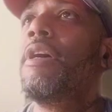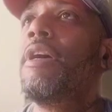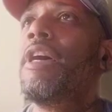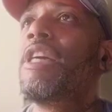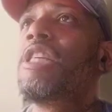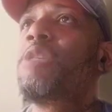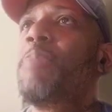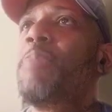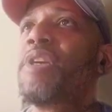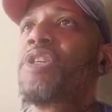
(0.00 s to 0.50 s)

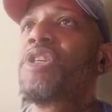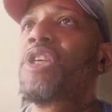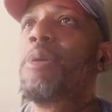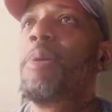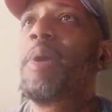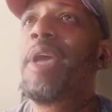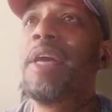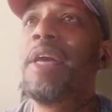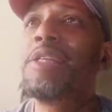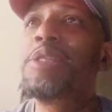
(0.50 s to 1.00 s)
Especially
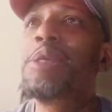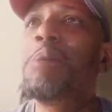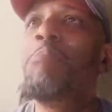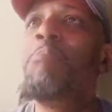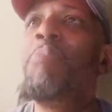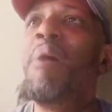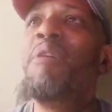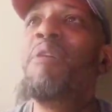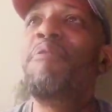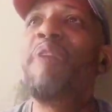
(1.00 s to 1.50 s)
against
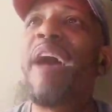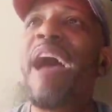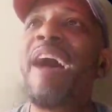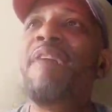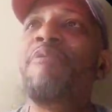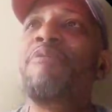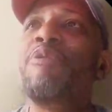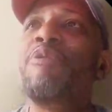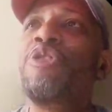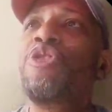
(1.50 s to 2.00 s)
above
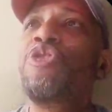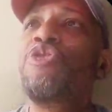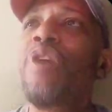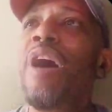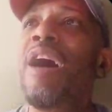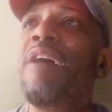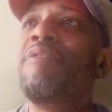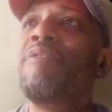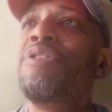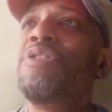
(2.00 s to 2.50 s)
average
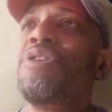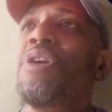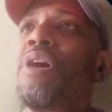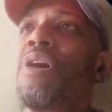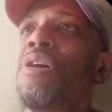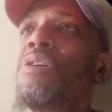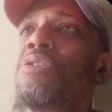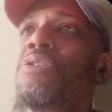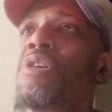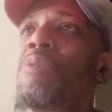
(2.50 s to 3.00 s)
driver
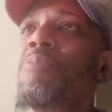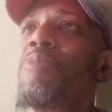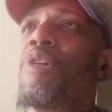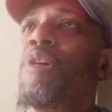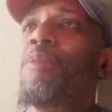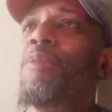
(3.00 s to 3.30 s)
cars? Come on,